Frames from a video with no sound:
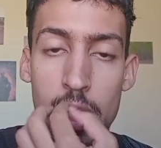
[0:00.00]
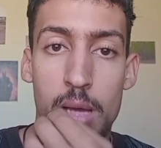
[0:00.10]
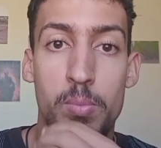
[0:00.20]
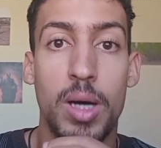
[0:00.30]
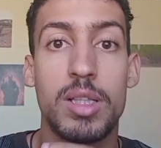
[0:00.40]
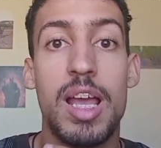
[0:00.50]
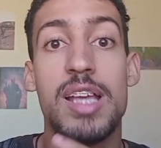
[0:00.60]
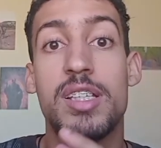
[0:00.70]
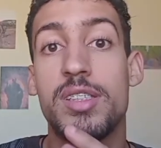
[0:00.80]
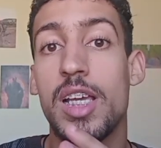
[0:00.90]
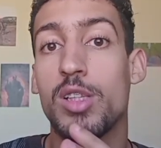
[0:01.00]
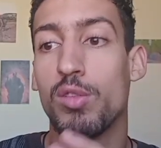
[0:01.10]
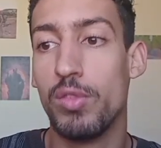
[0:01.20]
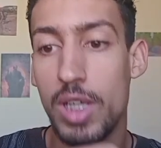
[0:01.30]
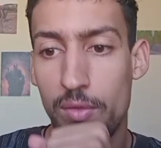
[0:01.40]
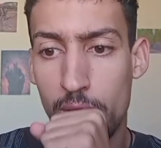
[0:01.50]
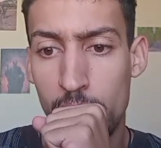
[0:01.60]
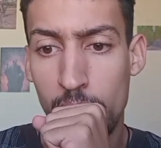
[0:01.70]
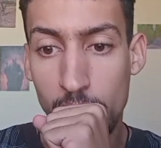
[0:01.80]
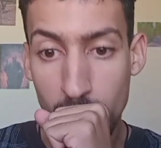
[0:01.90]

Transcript: but a state of never